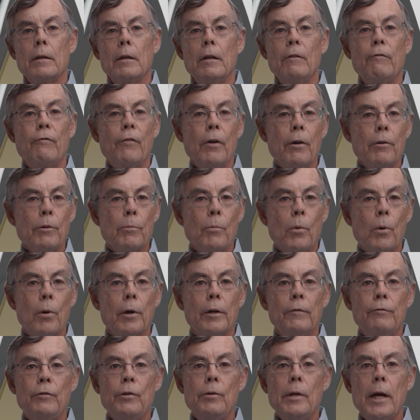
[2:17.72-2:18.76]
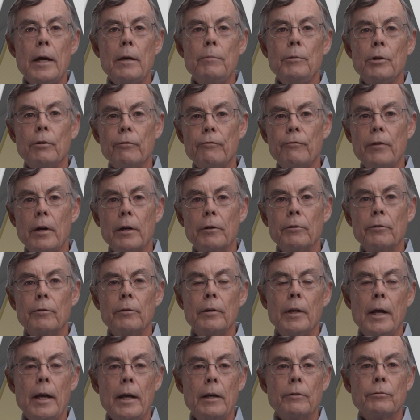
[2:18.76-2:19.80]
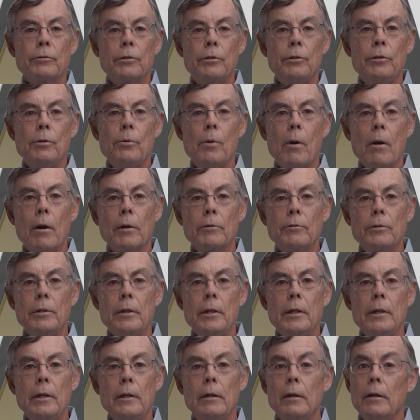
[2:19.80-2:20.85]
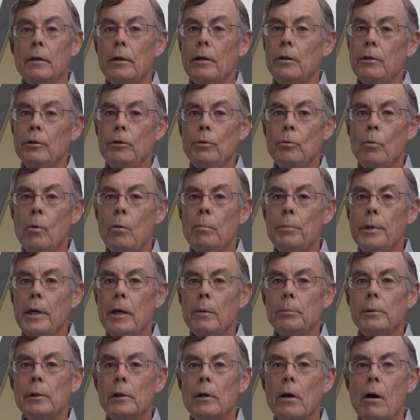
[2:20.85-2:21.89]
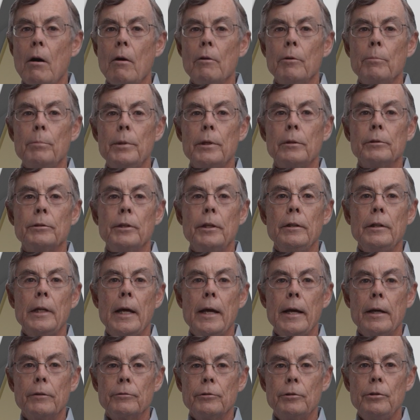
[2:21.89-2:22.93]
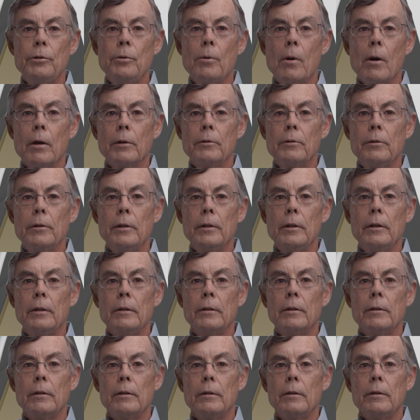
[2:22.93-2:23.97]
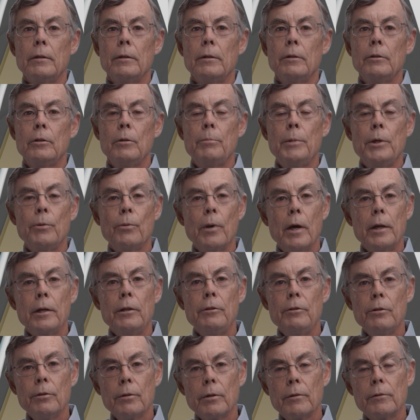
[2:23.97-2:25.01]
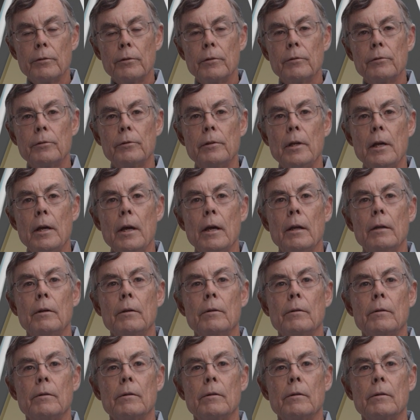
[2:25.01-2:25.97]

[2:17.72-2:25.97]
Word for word: And furthermore, if you name your function sqrt, you won't be able to call the built-in sqrt. You'll be running yours instead.